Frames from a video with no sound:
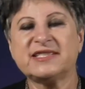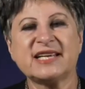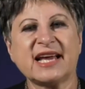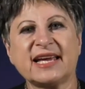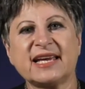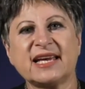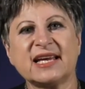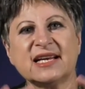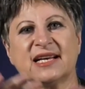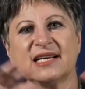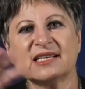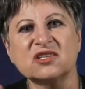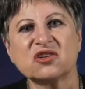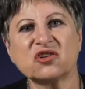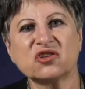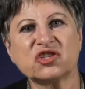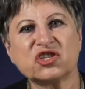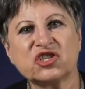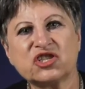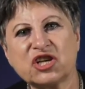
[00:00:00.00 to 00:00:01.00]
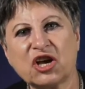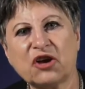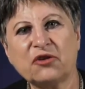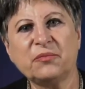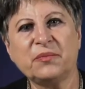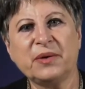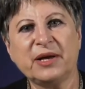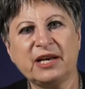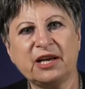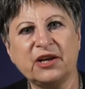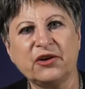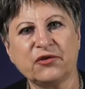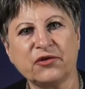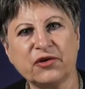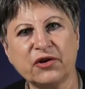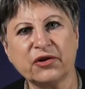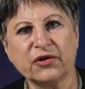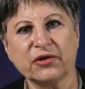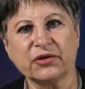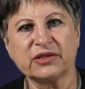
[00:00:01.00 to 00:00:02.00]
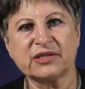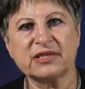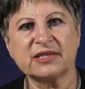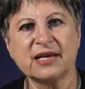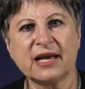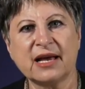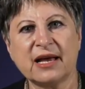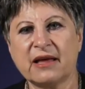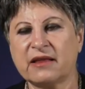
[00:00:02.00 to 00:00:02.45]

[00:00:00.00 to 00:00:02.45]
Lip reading: taken us on so many routes